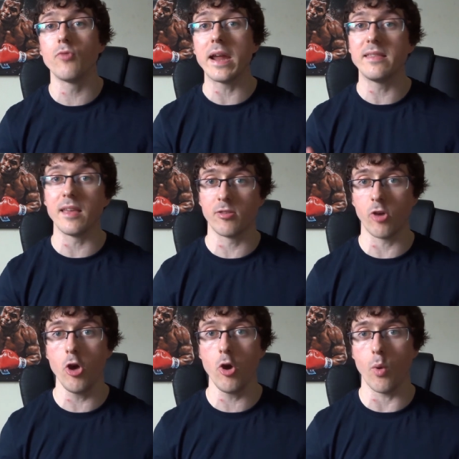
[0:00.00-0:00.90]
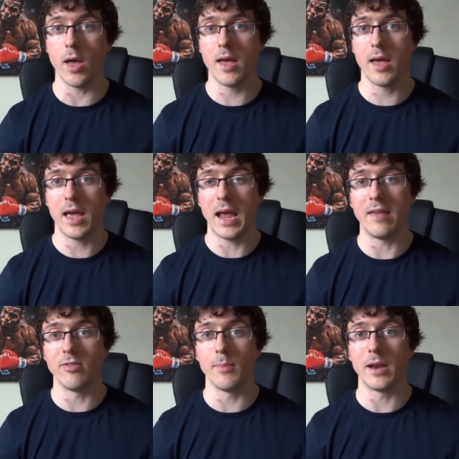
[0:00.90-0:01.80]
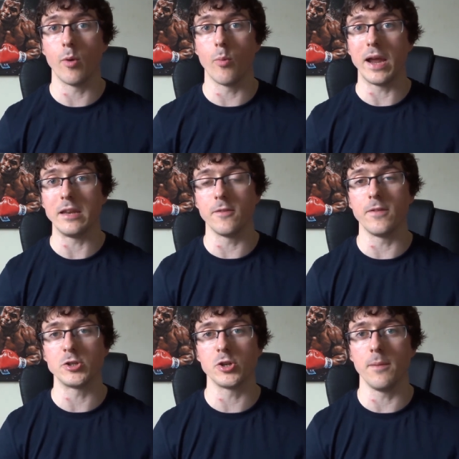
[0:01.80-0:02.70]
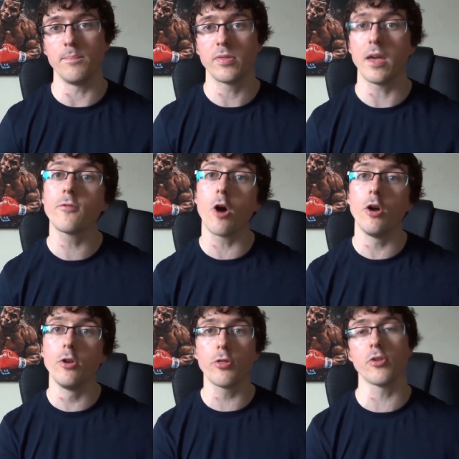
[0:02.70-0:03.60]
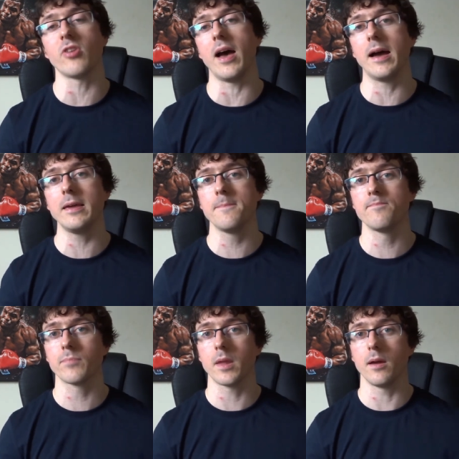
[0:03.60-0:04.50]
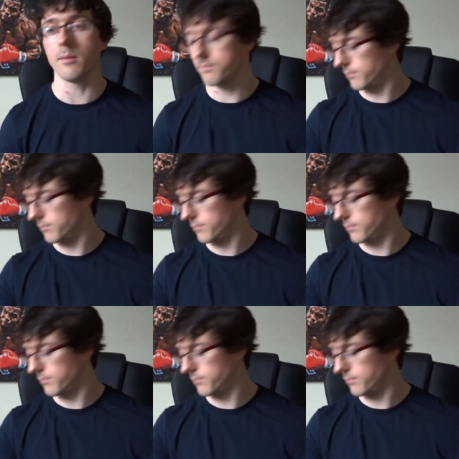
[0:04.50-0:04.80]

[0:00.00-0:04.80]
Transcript: rated 2 in the minimum weight division. They've got another Thai. Um,